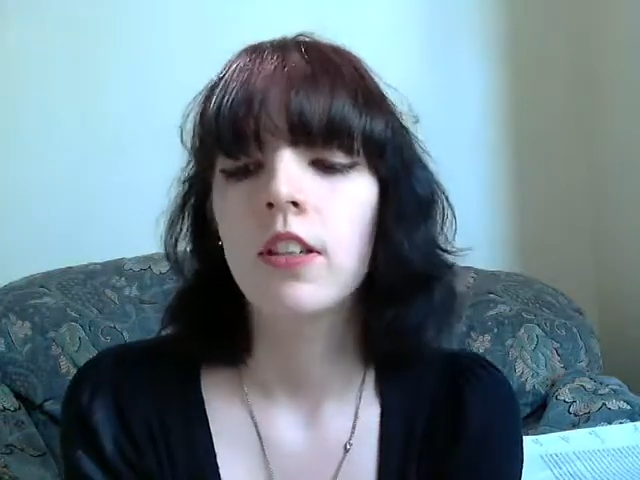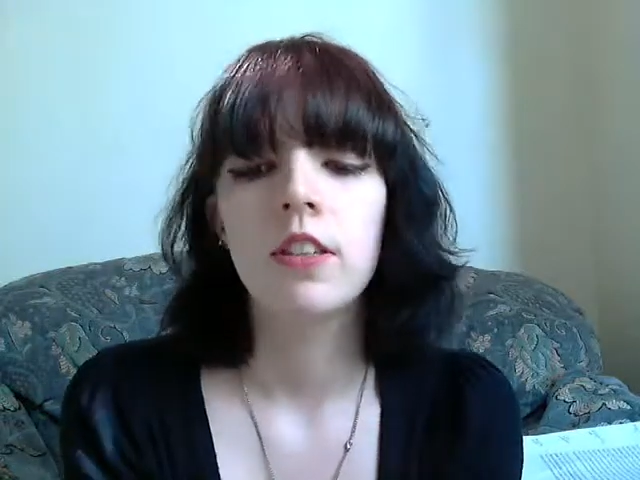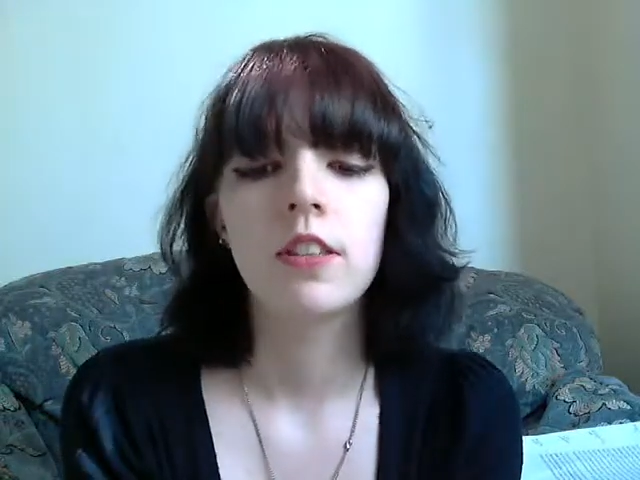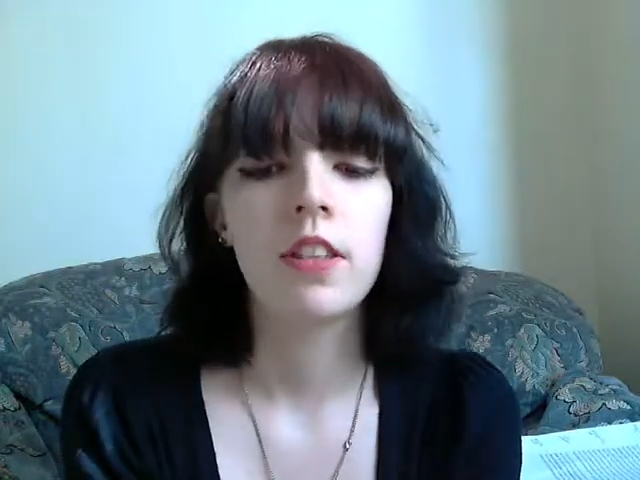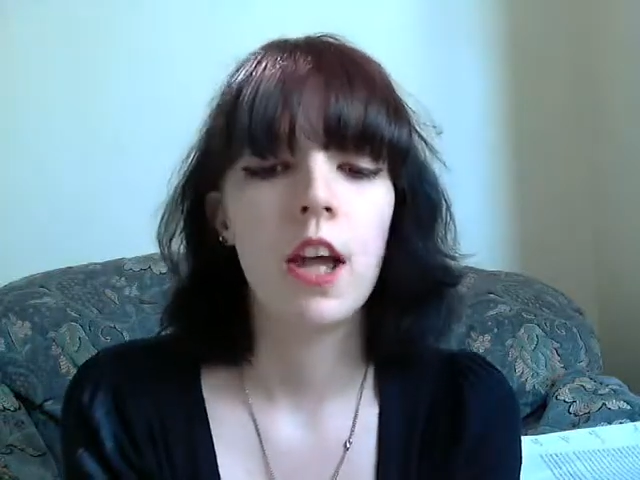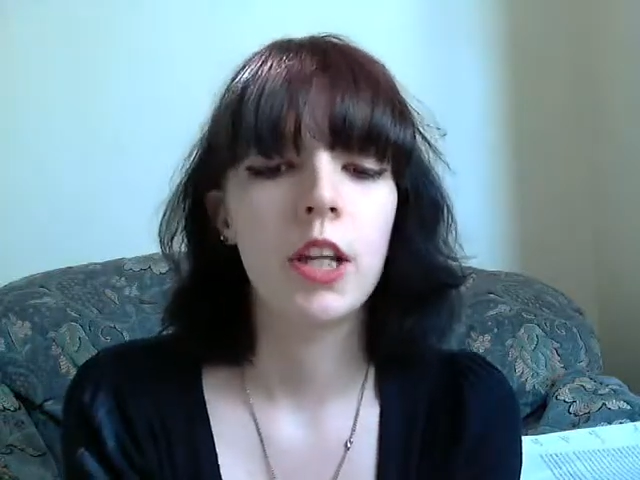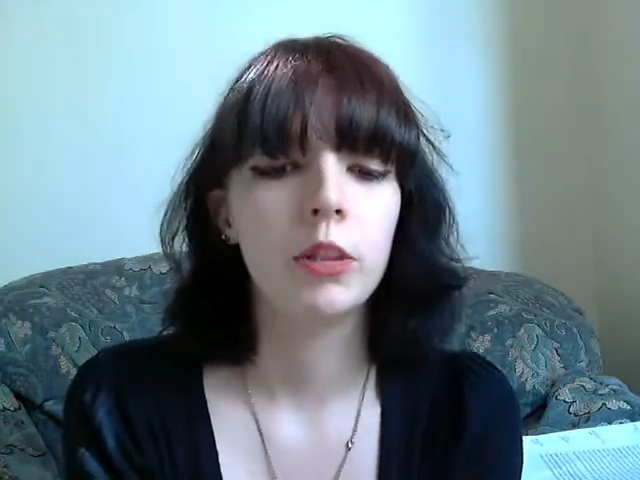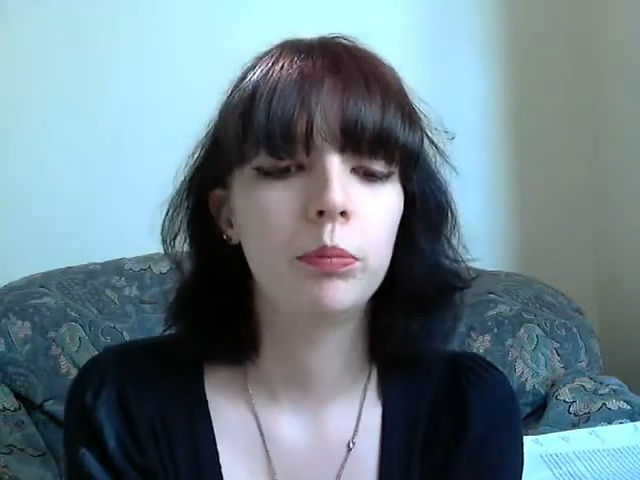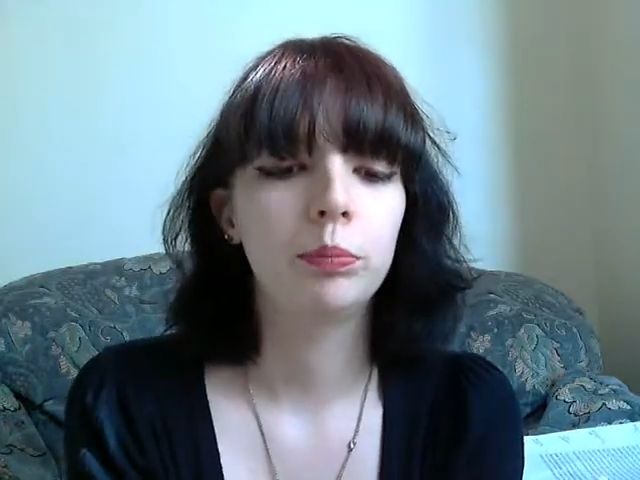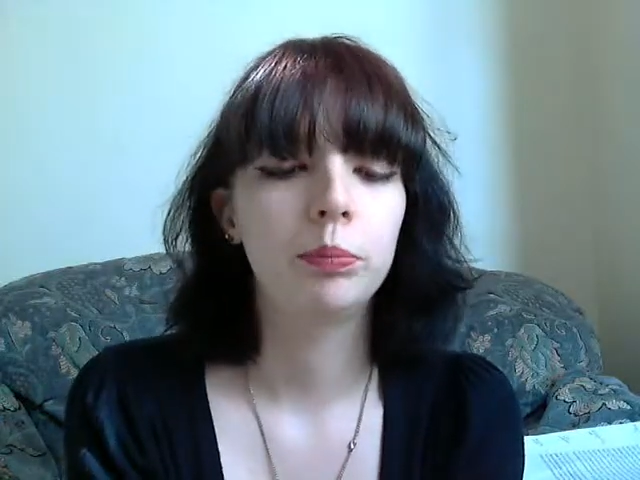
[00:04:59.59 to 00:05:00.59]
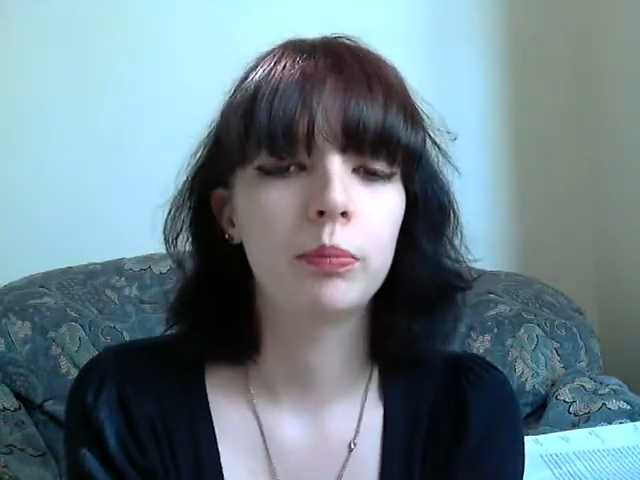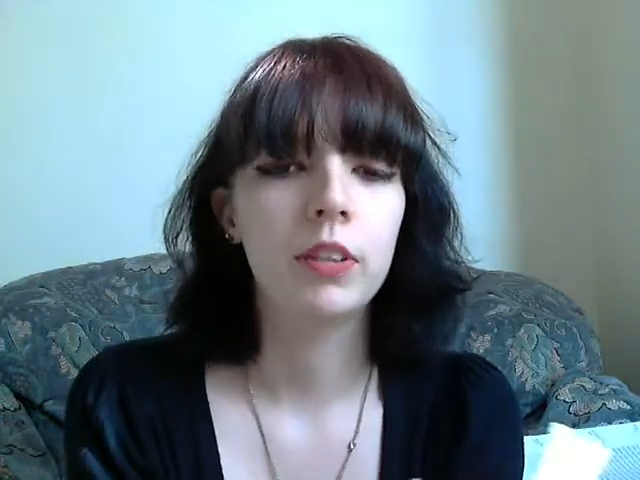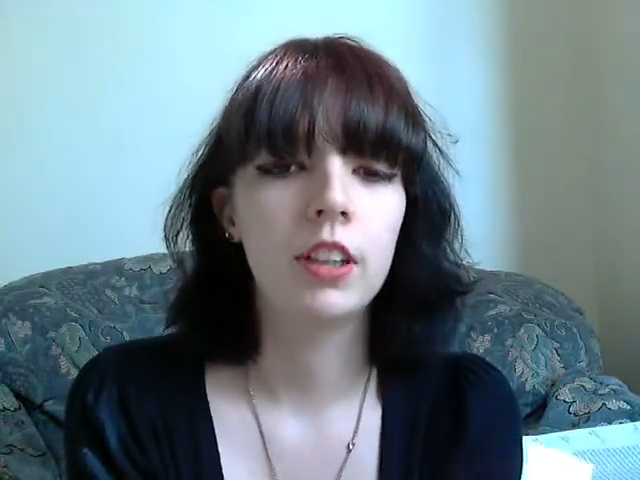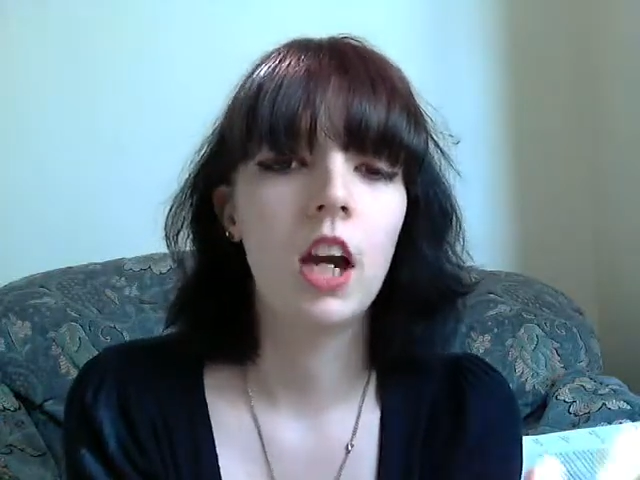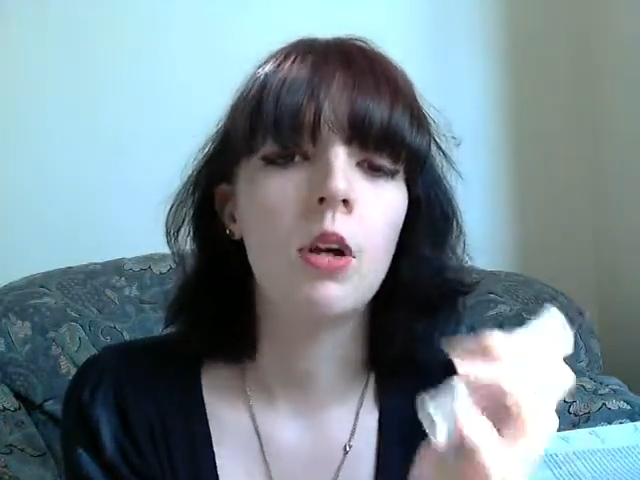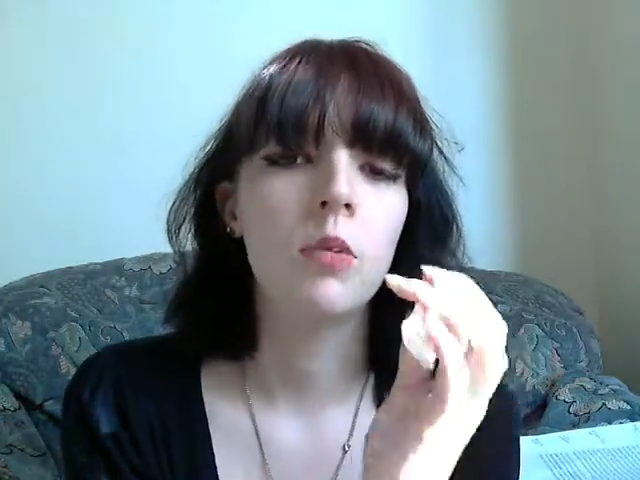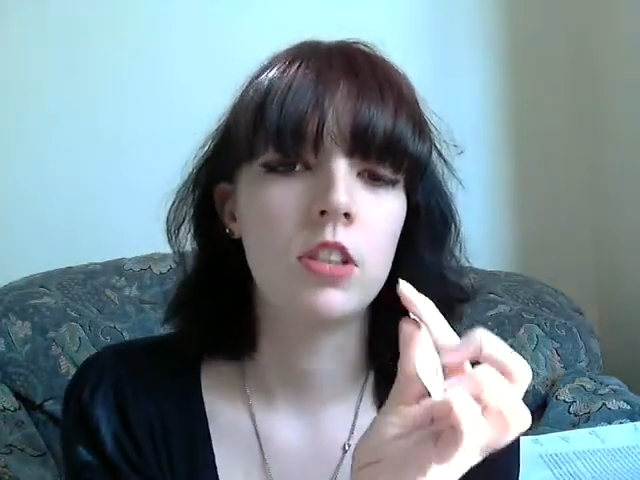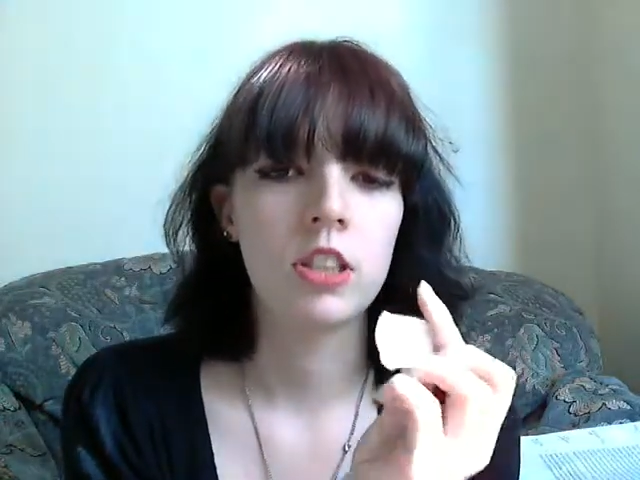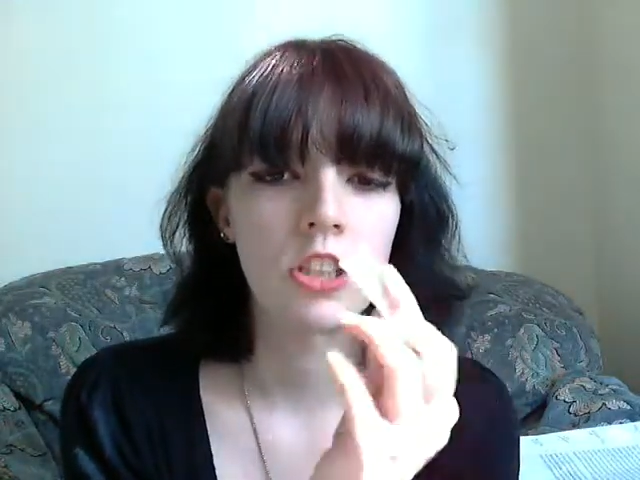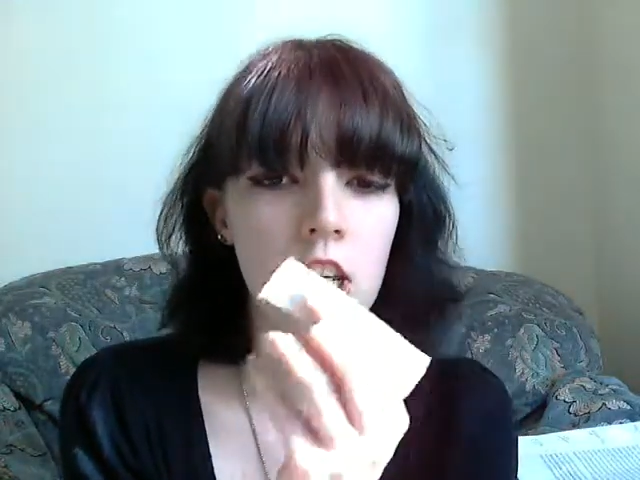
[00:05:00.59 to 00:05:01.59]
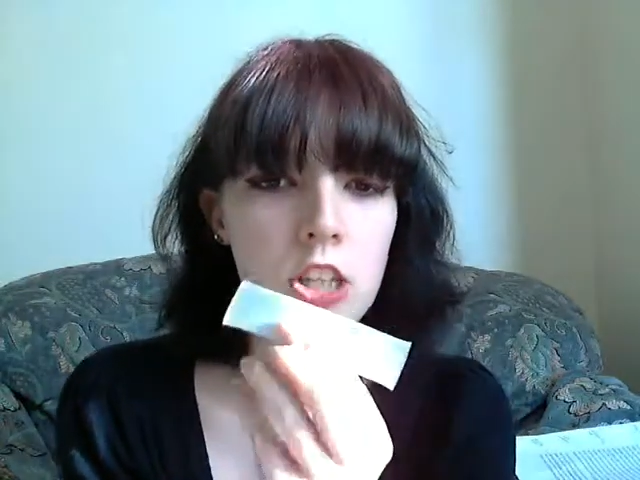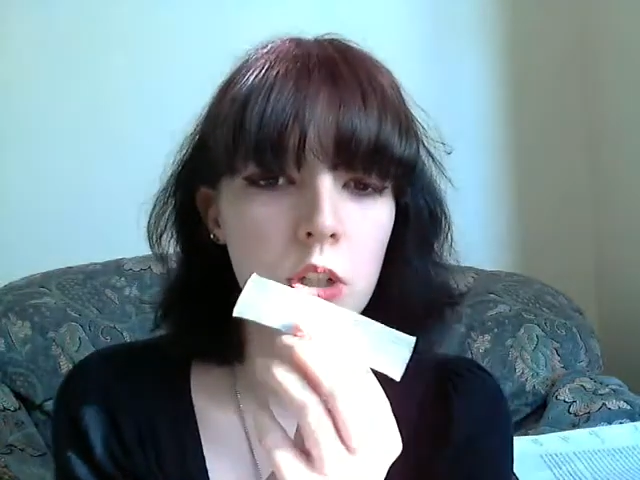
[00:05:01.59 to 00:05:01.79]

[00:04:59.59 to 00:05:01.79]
So I would suggest